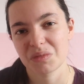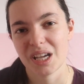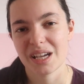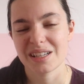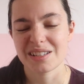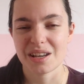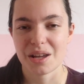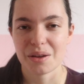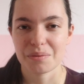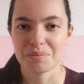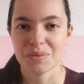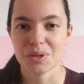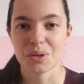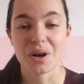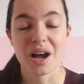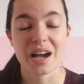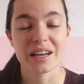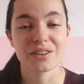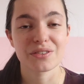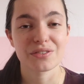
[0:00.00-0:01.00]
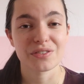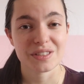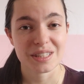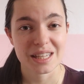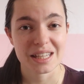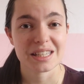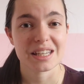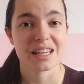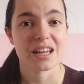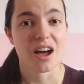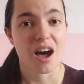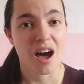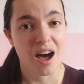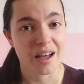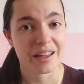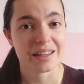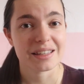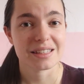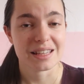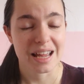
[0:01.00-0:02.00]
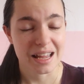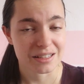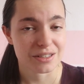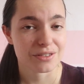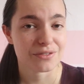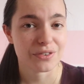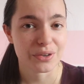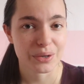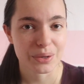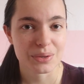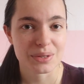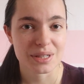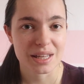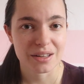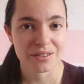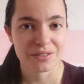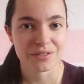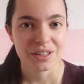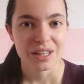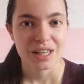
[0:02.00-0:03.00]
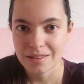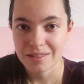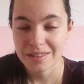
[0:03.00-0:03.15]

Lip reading: I don't know, you're kind of setting a high standard for yourself.